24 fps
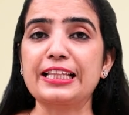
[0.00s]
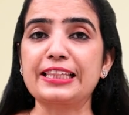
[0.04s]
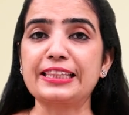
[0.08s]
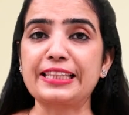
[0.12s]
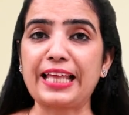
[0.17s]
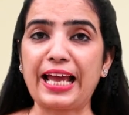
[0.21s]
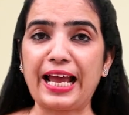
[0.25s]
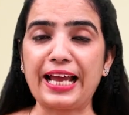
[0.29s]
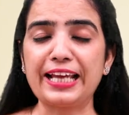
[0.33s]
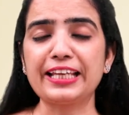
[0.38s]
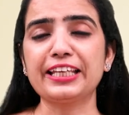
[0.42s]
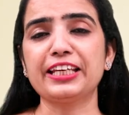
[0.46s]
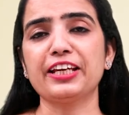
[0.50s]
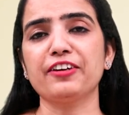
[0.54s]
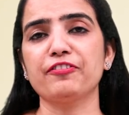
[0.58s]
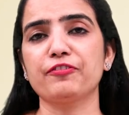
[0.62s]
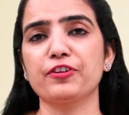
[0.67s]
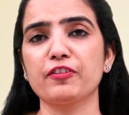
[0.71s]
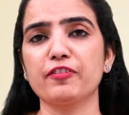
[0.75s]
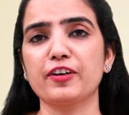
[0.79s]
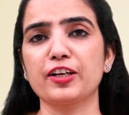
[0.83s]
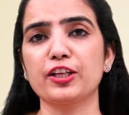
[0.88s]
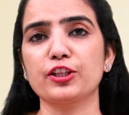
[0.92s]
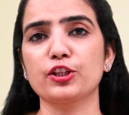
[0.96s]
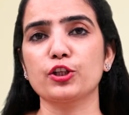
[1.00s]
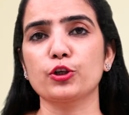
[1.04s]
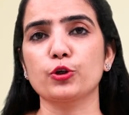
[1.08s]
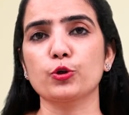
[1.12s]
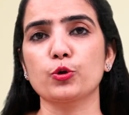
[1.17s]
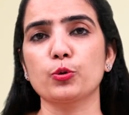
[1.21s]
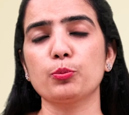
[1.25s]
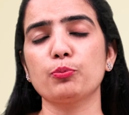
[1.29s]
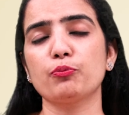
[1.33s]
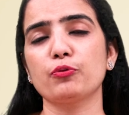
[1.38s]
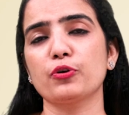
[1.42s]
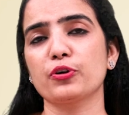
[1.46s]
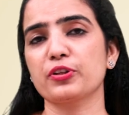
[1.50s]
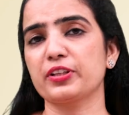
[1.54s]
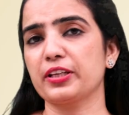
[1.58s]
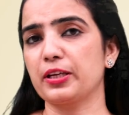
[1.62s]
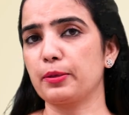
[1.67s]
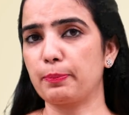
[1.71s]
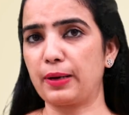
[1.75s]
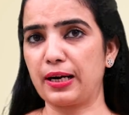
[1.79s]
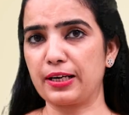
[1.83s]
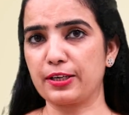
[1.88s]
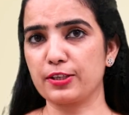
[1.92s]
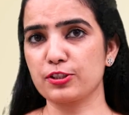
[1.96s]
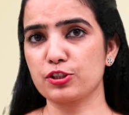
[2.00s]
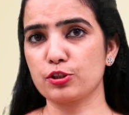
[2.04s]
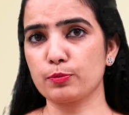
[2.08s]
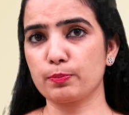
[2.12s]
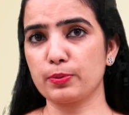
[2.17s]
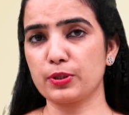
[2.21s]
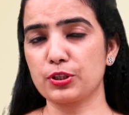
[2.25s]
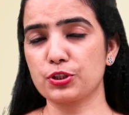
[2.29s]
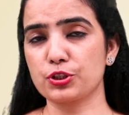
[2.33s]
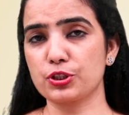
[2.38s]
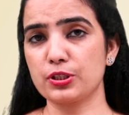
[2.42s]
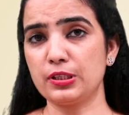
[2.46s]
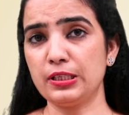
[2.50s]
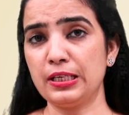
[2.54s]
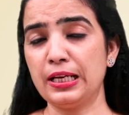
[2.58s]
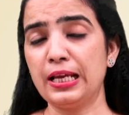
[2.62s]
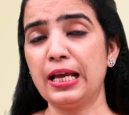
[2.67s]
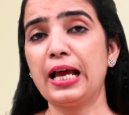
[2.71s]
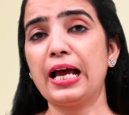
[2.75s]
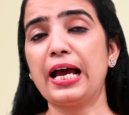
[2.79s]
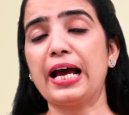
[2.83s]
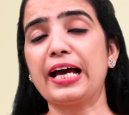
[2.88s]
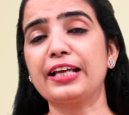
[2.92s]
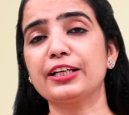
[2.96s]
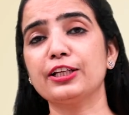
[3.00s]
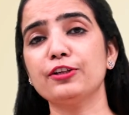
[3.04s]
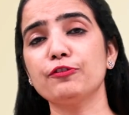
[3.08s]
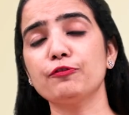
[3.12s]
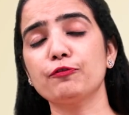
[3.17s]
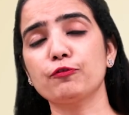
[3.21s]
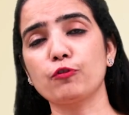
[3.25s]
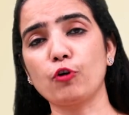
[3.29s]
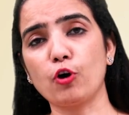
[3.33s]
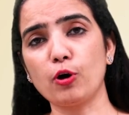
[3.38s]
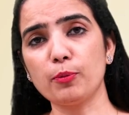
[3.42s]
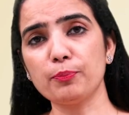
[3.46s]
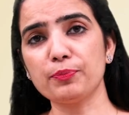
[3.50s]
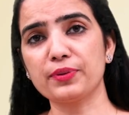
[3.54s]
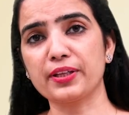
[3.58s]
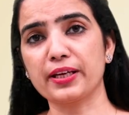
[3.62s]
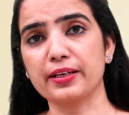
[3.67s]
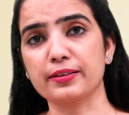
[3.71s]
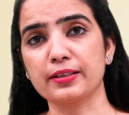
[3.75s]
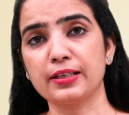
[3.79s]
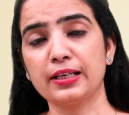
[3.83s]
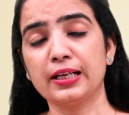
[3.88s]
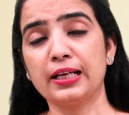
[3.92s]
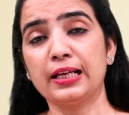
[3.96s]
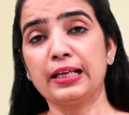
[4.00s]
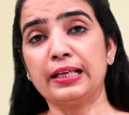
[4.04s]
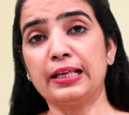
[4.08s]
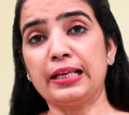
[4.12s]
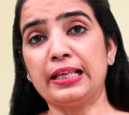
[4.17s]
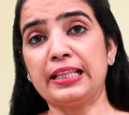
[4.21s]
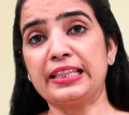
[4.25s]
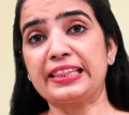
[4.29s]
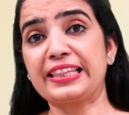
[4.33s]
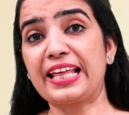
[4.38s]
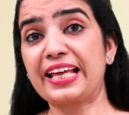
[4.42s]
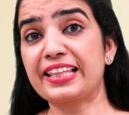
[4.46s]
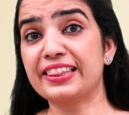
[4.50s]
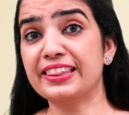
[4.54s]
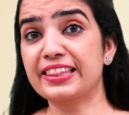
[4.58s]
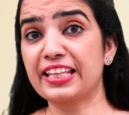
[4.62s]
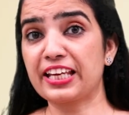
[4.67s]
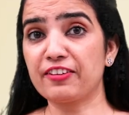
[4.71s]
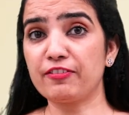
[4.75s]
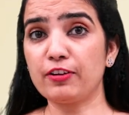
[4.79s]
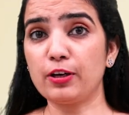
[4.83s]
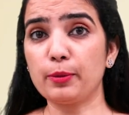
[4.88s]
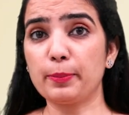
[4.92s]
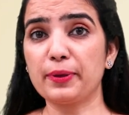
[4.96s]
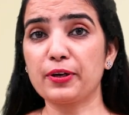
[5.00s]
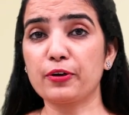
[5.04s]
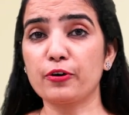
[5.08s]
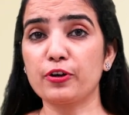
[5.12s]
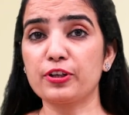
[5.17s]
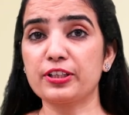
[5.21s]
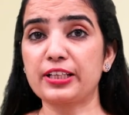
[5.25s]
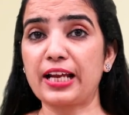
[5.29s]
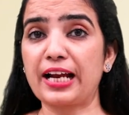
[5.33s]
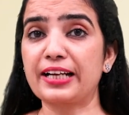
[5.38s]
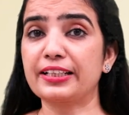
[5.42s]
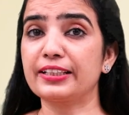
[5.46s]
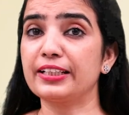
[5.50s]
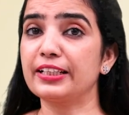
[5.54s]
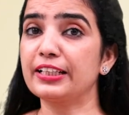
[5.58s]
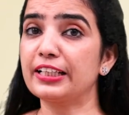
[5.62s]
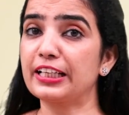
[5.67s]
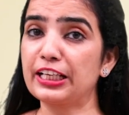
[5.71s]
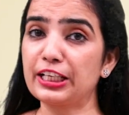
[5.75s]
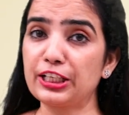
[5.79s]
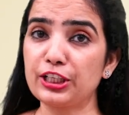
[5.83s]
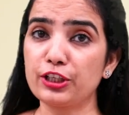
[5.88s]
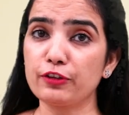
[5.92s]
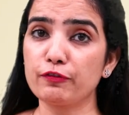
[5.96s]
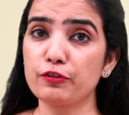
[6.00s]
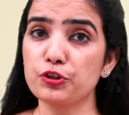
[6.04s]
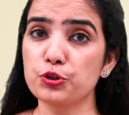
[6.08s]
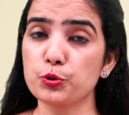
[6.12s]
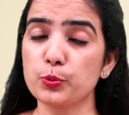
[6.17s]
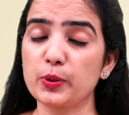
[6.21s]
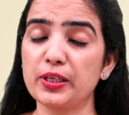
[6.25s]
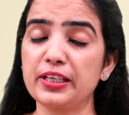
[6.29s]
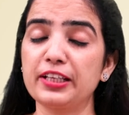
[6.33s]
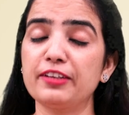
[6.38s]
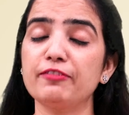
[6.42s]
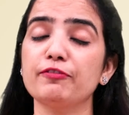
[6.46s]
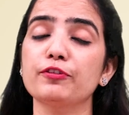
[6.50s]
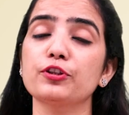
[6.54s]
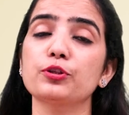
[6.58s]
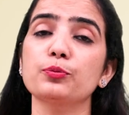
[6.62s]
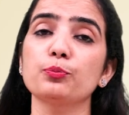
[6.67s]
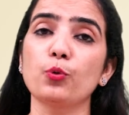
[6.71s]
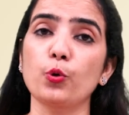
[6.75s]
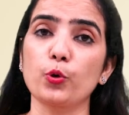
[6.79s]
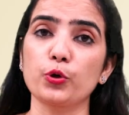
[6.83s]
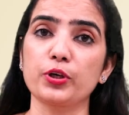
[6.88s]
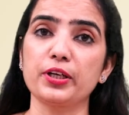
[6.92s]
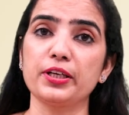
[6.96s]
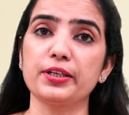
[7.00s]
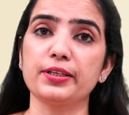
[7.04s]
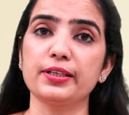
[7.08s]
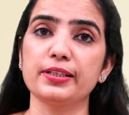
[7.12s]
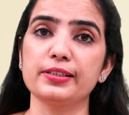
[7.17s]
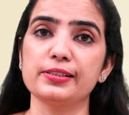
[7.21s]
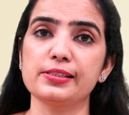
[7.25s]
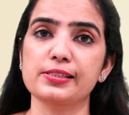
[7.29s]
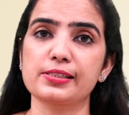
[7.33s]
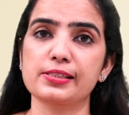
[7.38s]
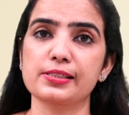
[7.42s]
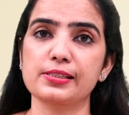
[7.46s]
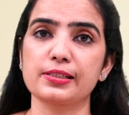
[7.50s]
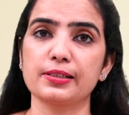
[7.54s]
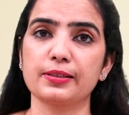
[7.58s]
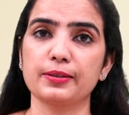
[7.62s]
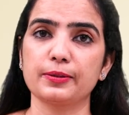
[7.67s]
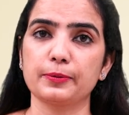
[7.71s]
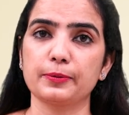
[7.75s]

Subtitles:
thank everyone in the group for their participation and inform them that they will be contacted individually with more details.